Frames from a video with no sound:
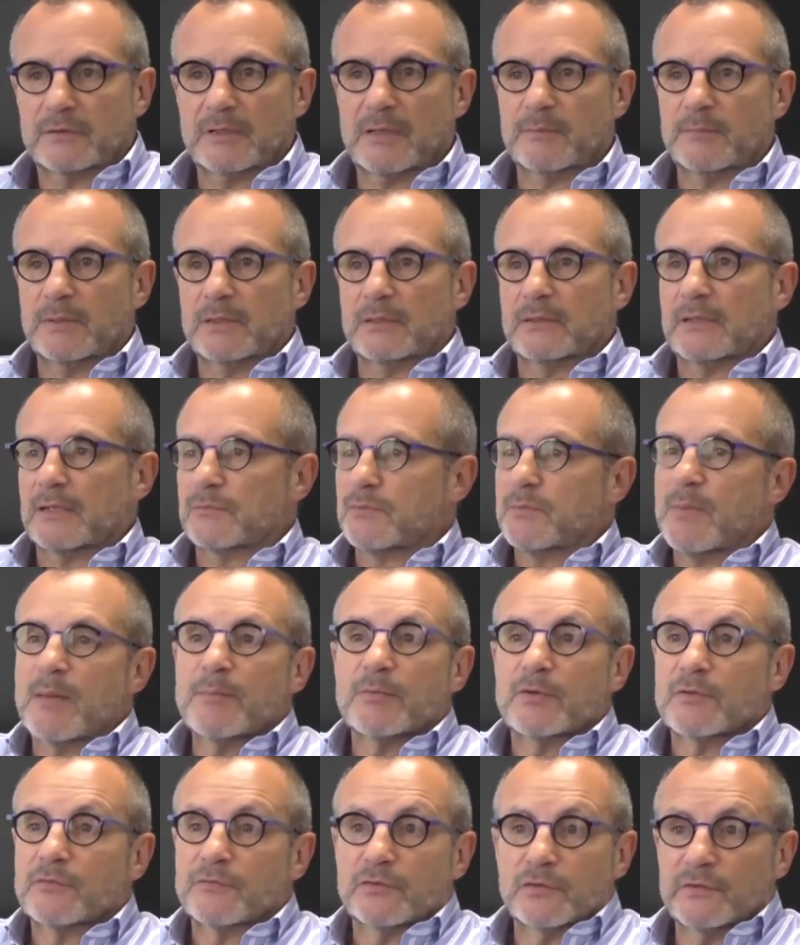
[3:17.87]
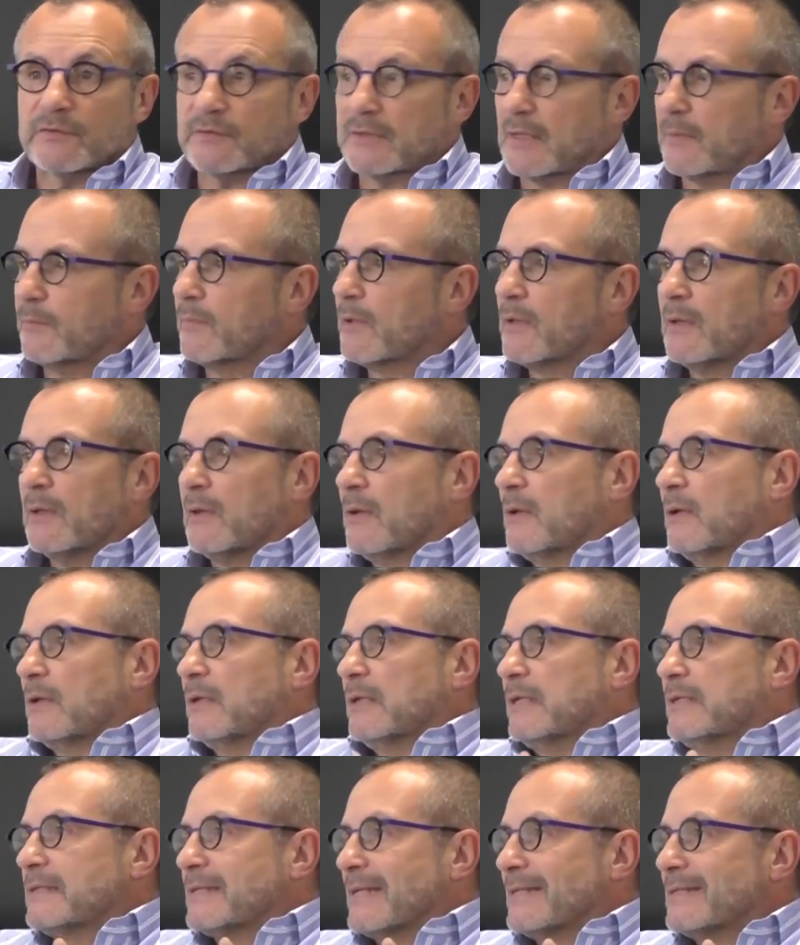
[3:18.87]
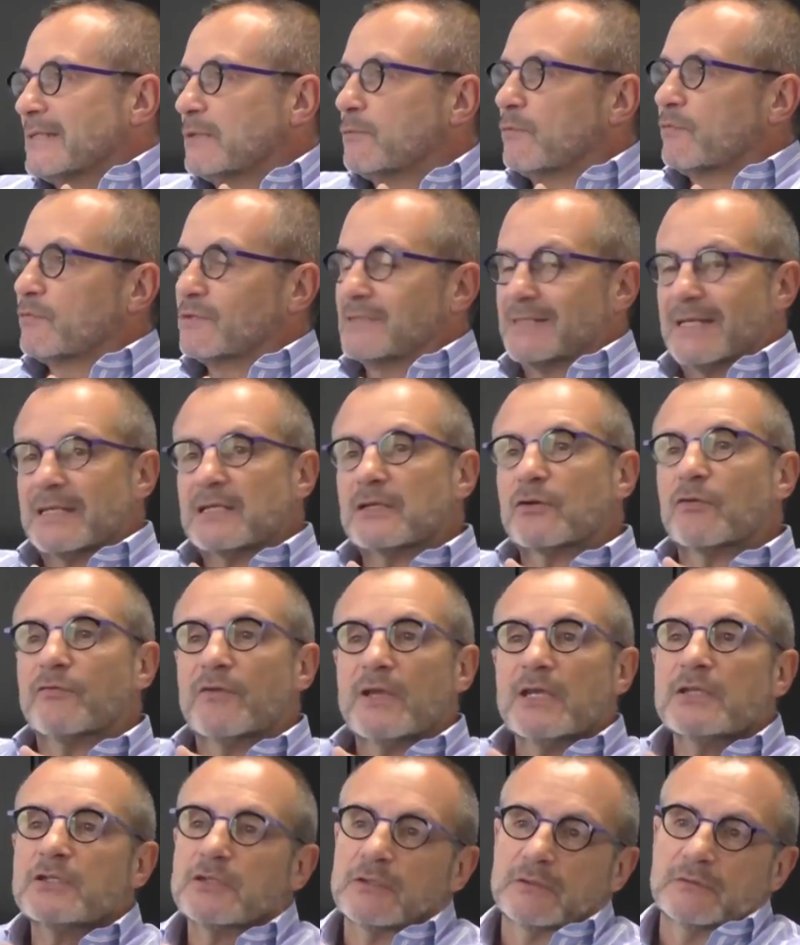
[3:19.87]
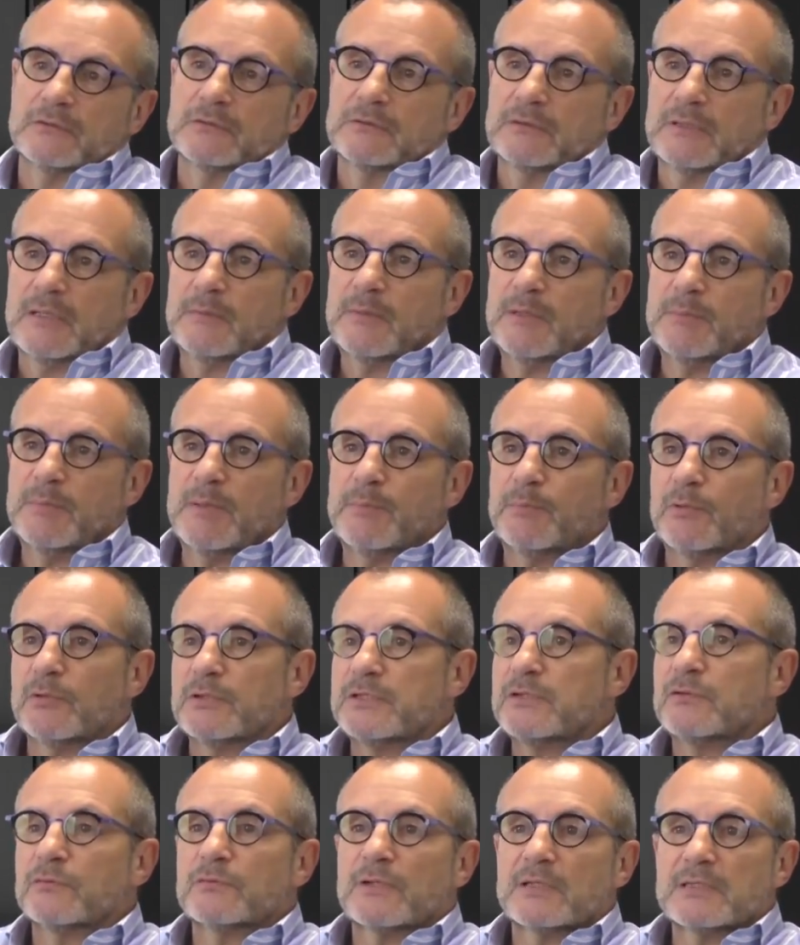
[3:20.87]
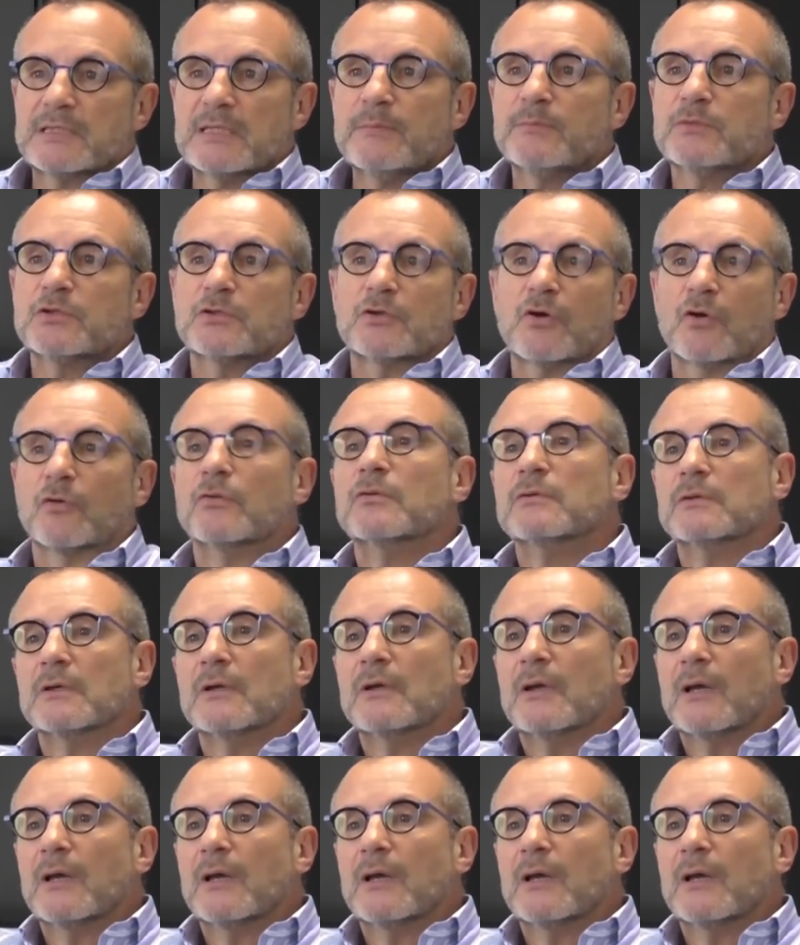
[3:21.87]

I mean, I remember the first time it ended with a standing ovation. I mean, people didn't want him to go.